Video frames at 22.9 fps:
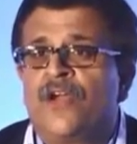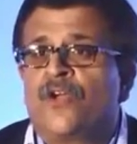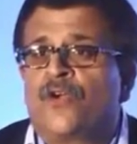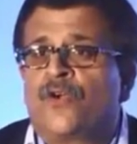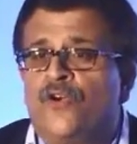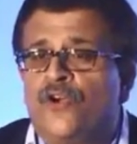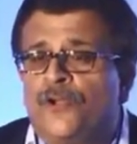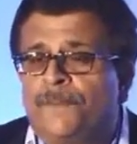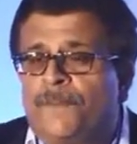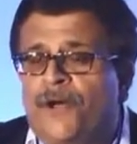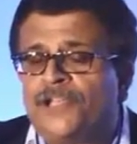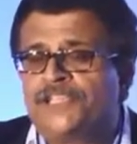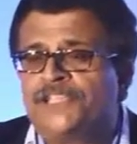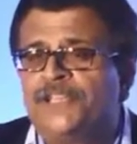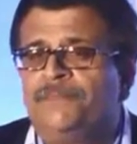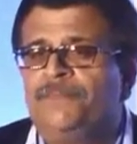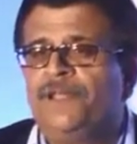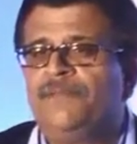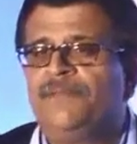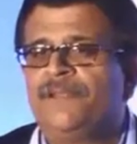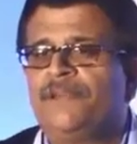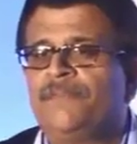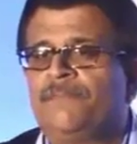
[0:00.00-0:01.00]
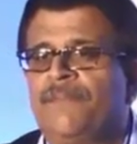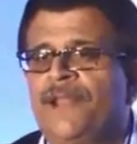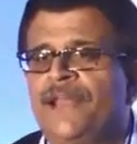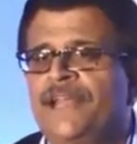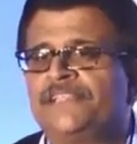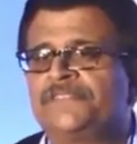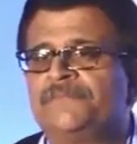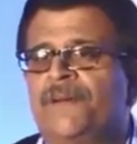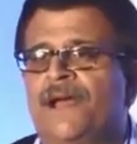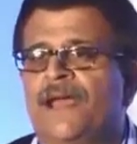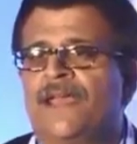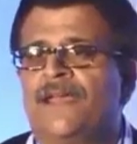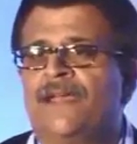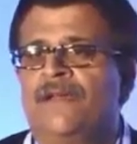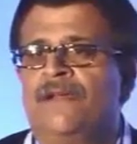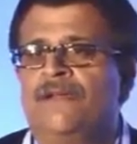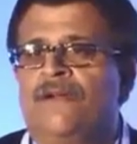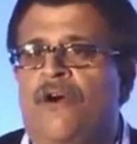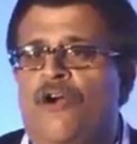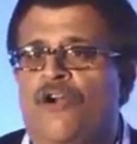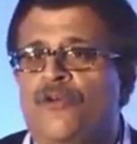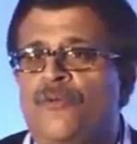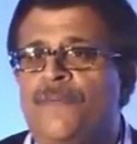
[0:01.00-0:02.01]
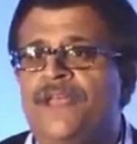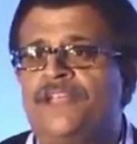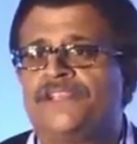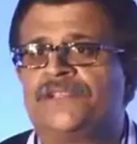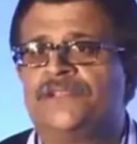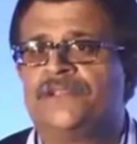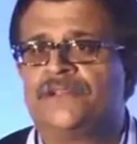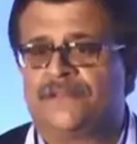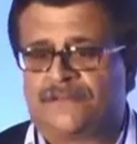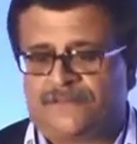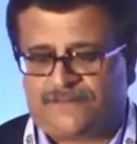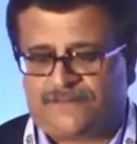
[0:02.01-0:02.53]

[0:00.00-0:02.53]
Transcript: could possibly be replaced by automation.